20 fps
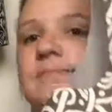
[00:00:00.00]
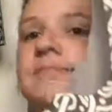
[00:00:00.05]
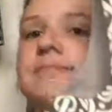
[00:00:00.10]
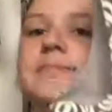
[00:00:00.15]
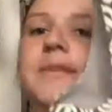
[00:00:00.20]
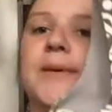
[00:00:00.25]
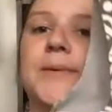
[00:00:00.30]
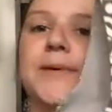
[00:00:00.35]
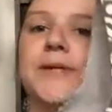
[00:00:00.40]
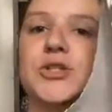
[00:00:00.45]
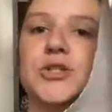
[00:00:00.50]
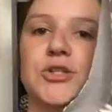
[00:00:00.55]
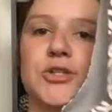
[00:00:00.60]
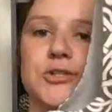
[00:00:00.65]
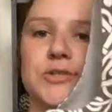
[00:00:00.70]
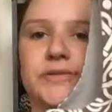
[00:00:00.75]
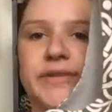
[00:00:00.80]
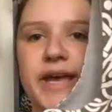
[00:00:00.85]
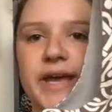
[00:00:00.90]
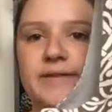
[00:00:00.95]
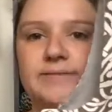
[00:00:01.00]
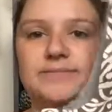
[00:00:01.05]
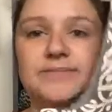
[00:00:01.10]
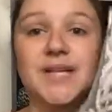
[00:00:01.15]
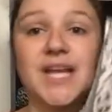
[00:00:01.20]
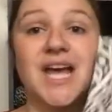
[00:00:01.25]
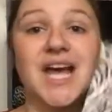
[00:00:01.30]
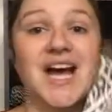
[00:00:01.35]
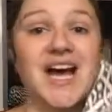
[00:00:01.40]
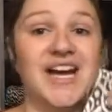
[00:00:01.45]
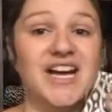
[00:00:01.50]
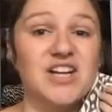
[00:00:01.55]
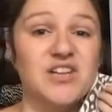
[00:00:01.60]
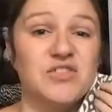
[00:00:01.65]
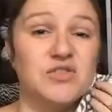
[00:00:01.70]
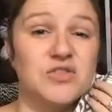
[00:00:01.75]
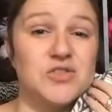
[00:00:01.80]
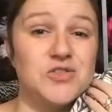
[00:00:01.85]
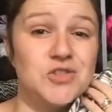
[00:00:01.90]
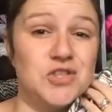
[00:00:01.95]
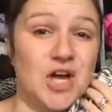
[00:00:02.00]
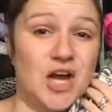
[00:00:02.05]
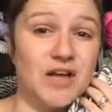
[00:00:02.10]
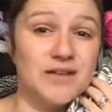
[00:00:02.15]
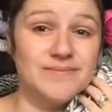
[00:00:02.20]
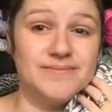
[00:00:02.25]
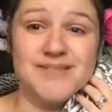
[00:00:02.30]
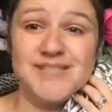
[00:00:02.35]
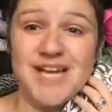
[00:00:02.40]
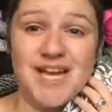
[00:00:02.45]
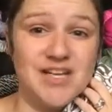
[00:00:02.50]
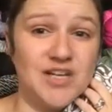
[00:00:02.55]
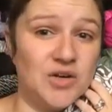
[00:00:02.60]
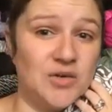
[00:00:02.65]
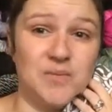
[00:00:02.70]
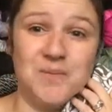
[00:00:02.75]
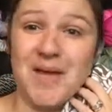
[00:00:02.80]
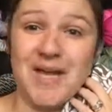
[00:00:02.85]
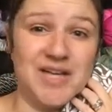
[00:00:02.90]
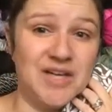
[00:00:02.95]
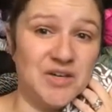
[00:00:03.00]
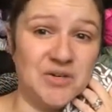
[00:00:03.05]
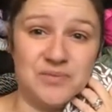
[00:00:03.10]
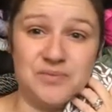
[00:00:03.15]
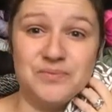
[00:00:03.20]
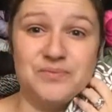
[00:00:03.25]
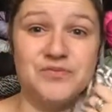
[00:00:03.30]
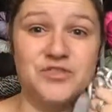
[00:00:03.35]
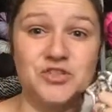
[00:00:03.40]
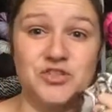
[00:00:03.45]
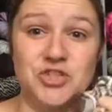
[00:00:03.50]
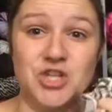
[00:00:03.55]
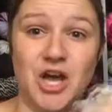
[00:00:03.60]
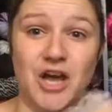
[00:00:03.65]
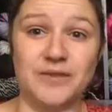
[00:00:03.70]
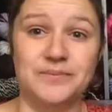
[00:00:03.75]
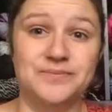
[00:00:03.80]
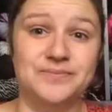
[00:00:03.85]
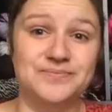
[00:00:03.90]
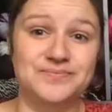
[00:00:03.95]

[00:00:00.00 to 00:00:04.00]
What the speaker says: Maybe I shouldn't do that. I got a flu shot. Side note, I know, flu shot.